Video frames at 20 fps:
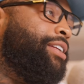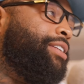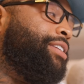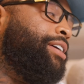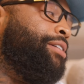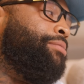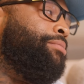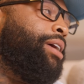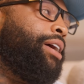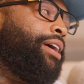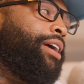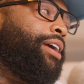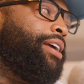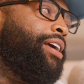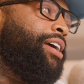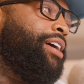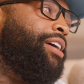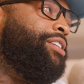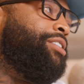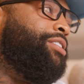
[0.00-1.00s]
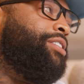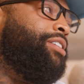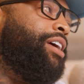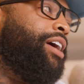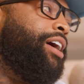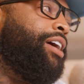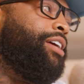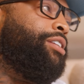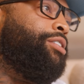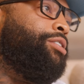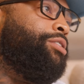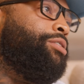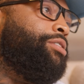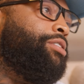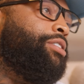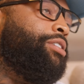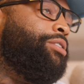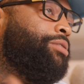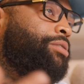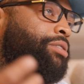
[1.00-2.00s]
something like a cancer
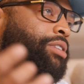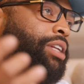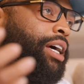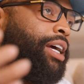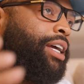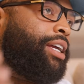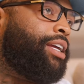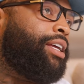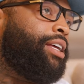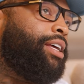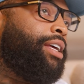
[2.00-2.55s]
diagnosis,